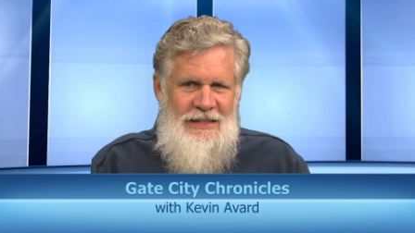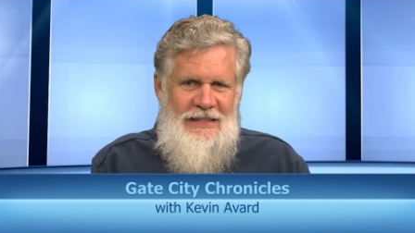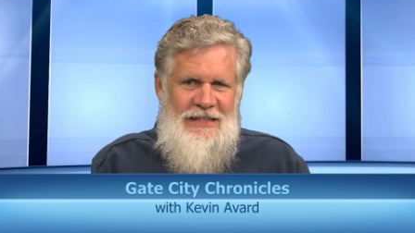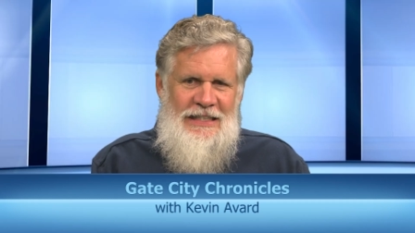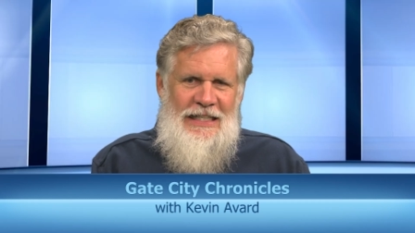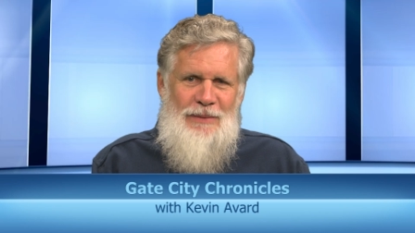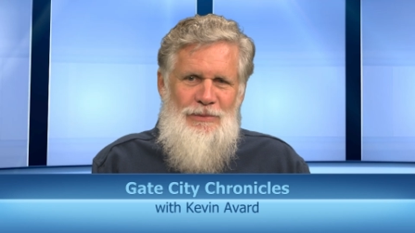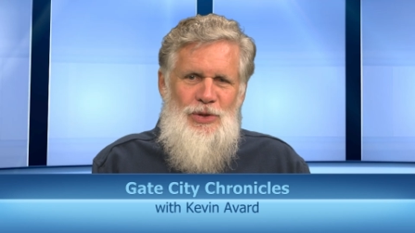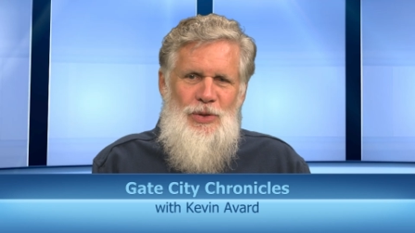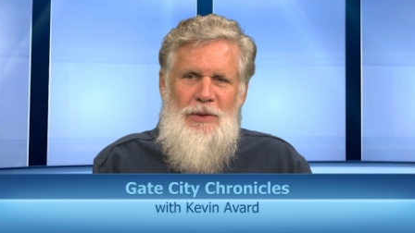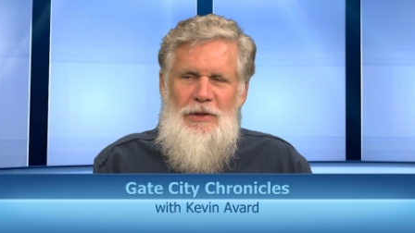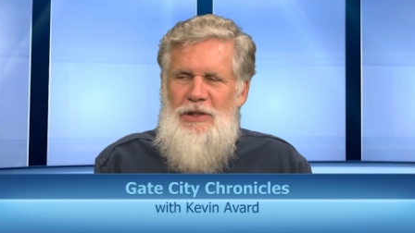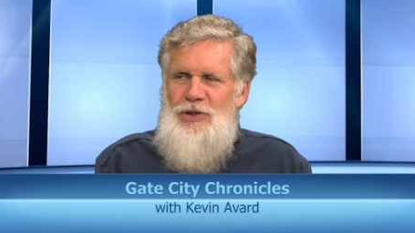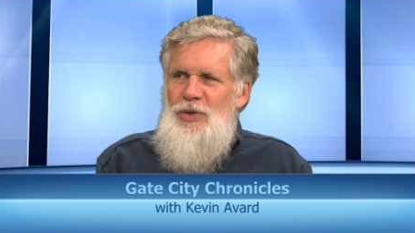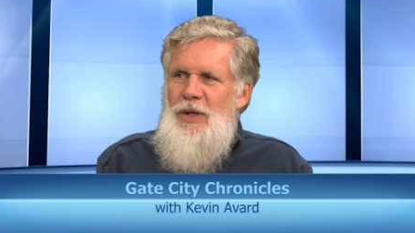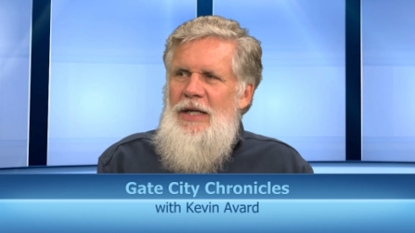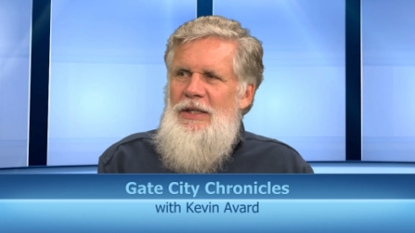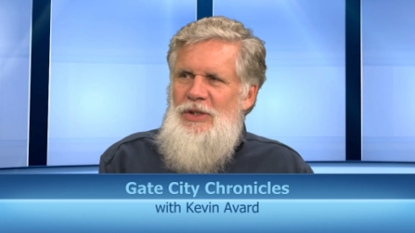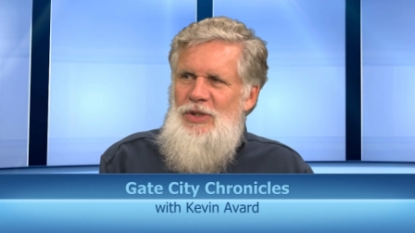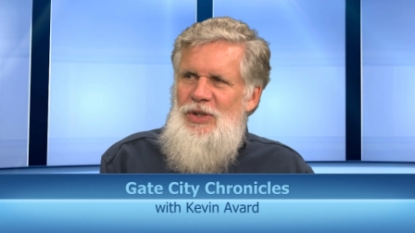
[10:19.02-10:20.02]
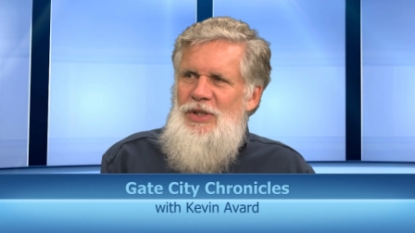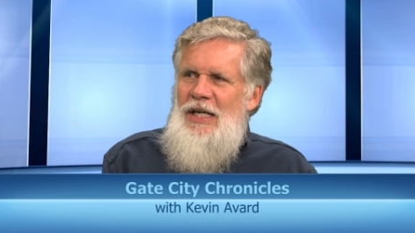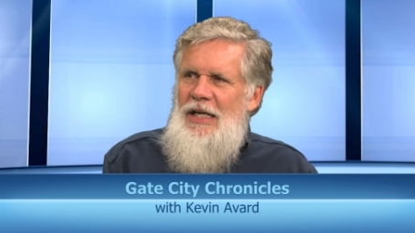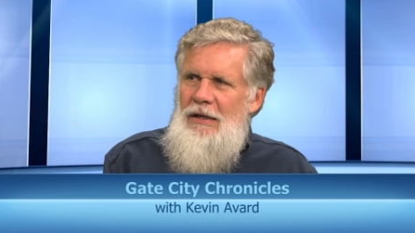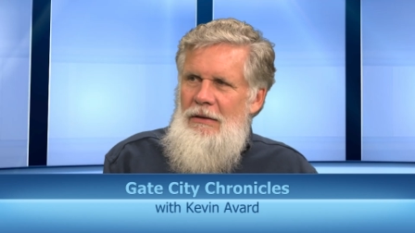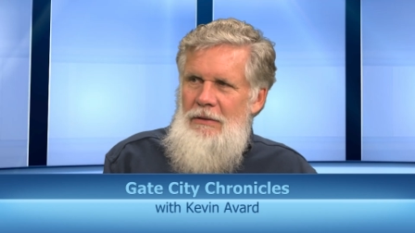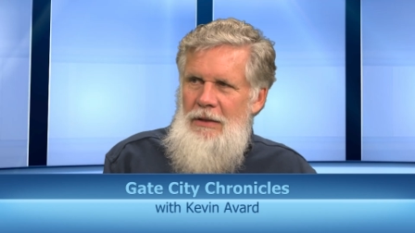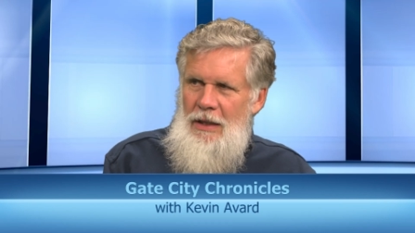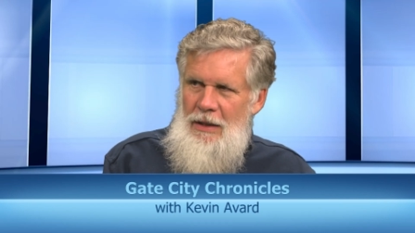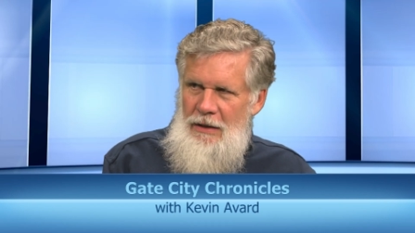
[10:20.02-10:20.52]
So I'm going to try to
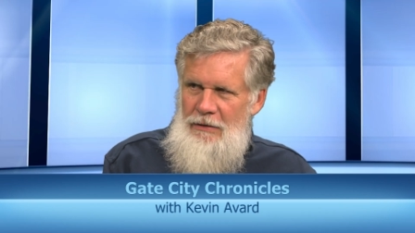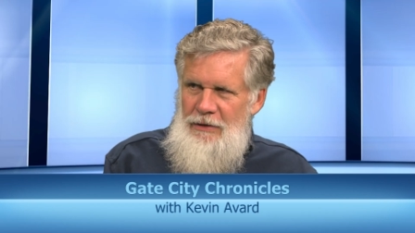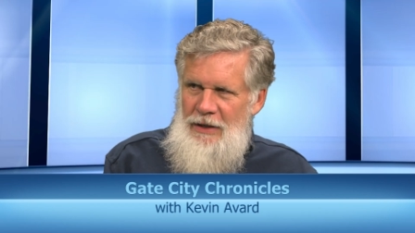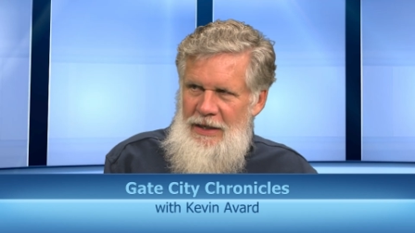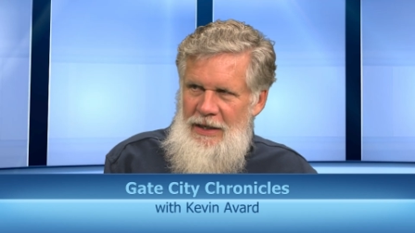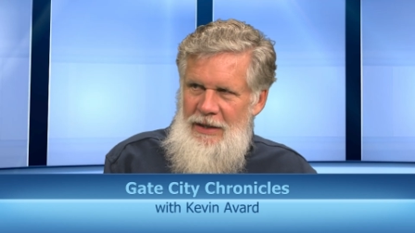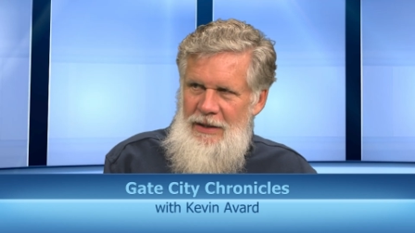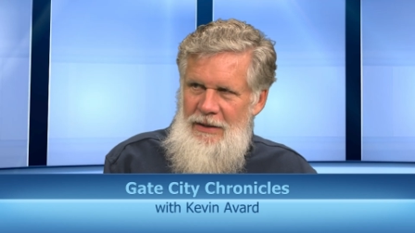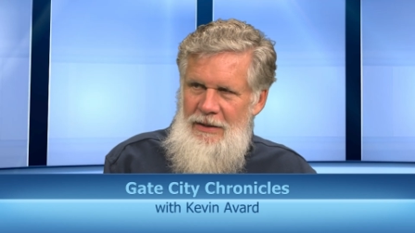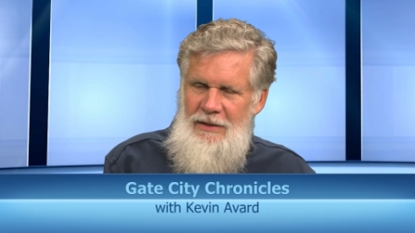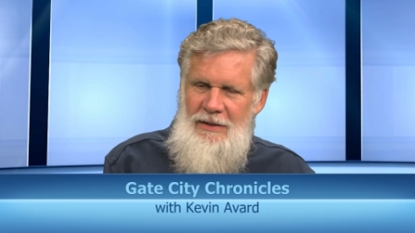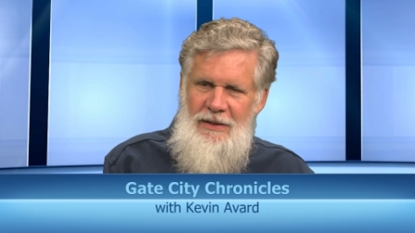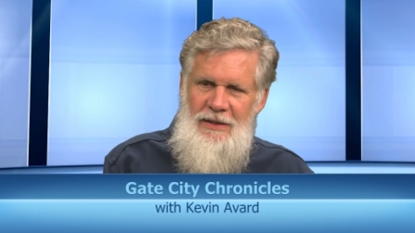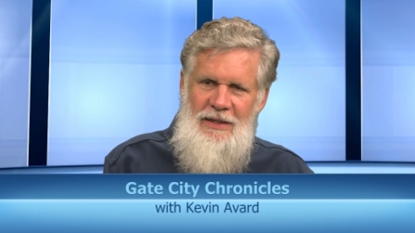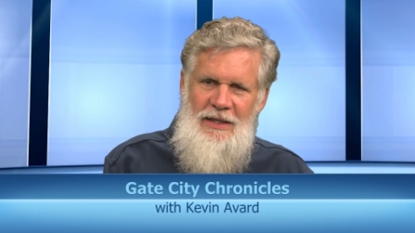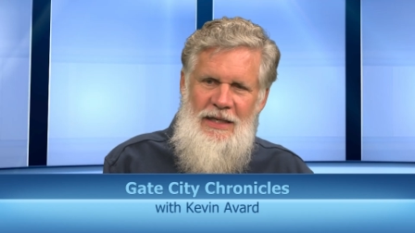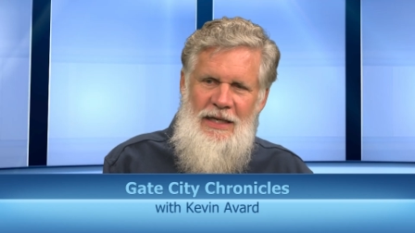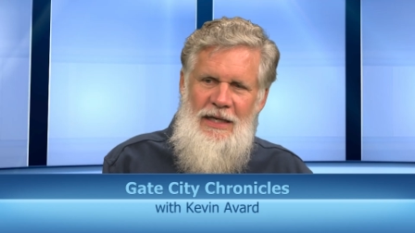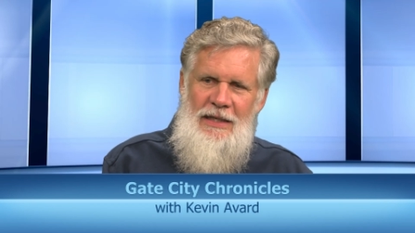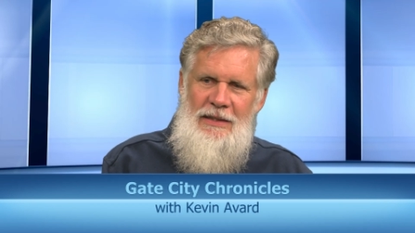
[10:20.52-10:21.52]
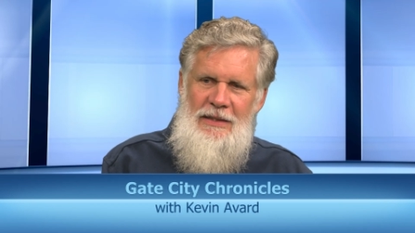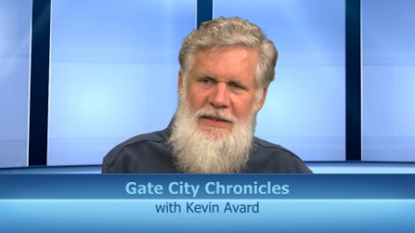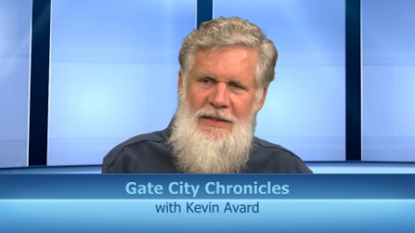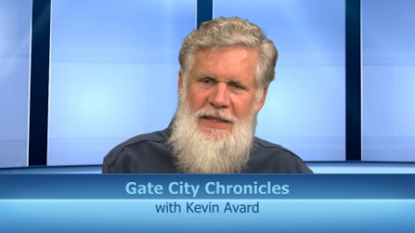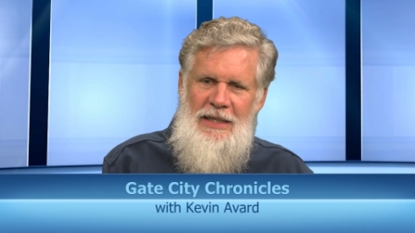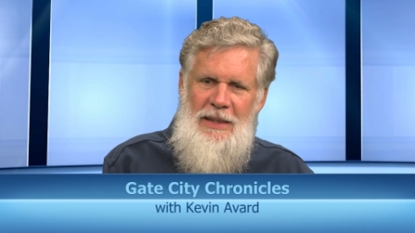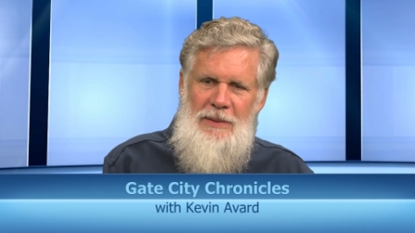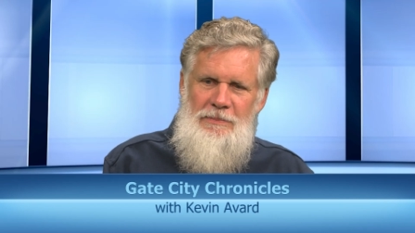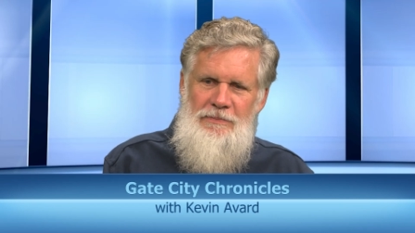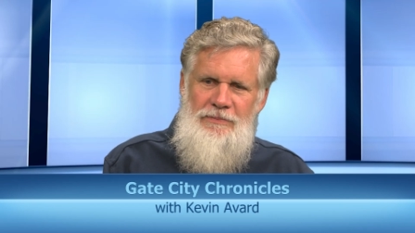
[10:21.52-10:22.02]
sell the 3, and
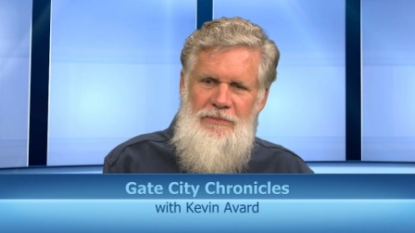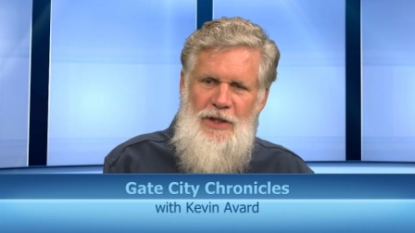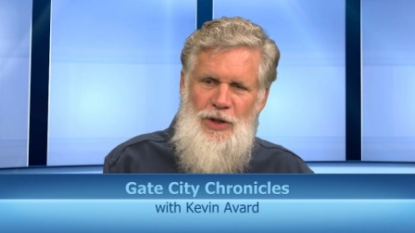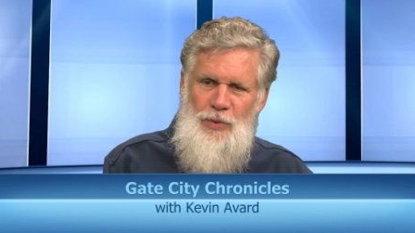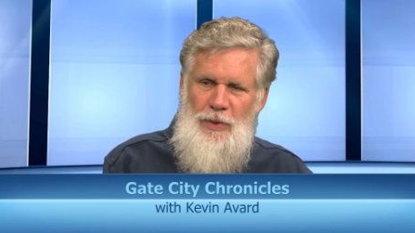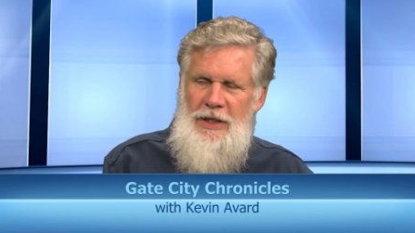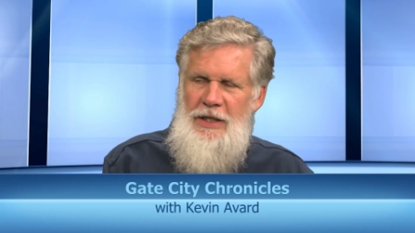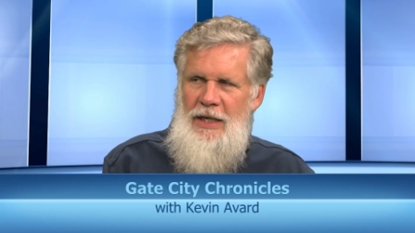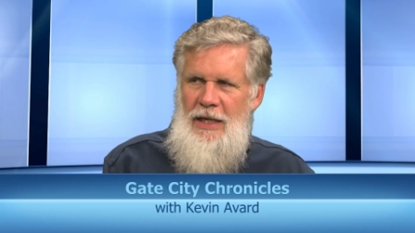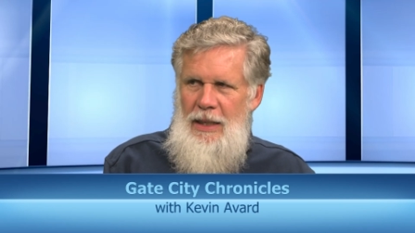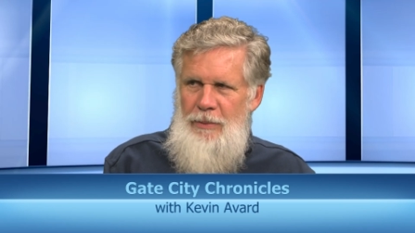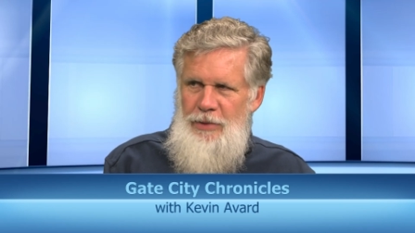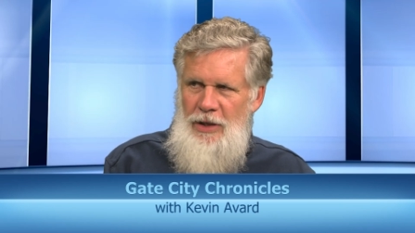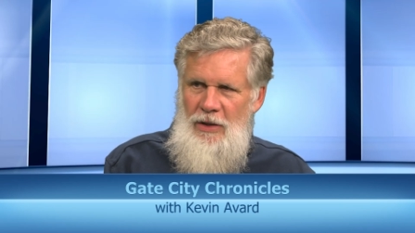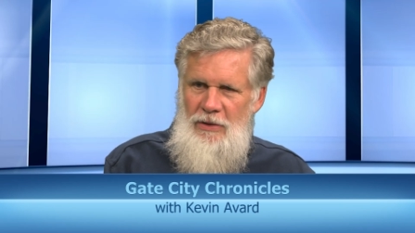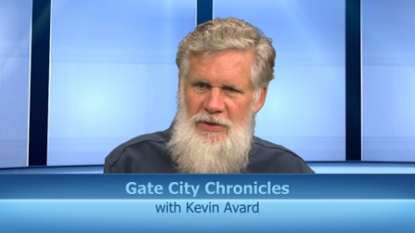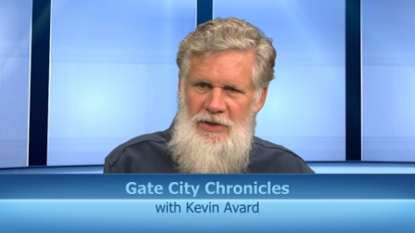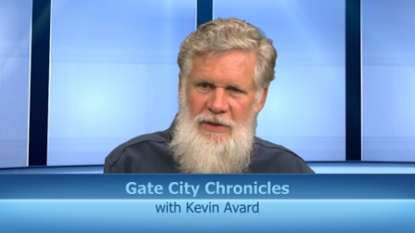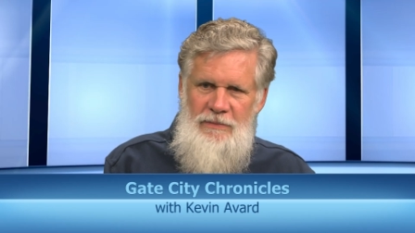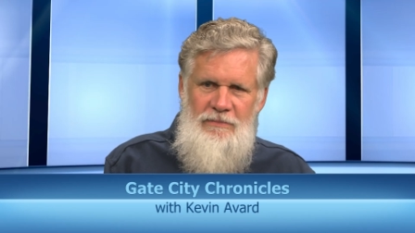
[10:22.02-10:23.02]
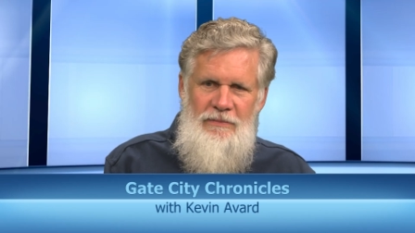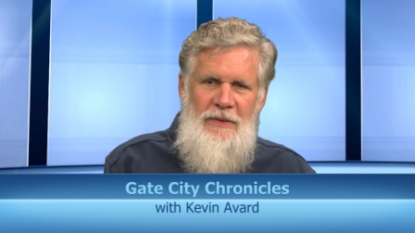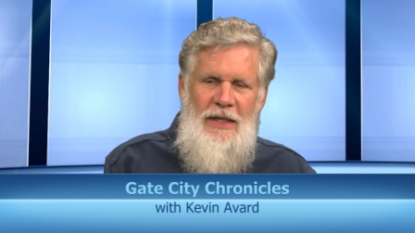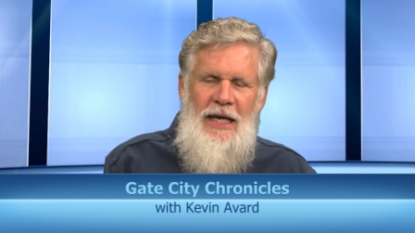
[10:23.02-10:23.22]
the 3 that I built.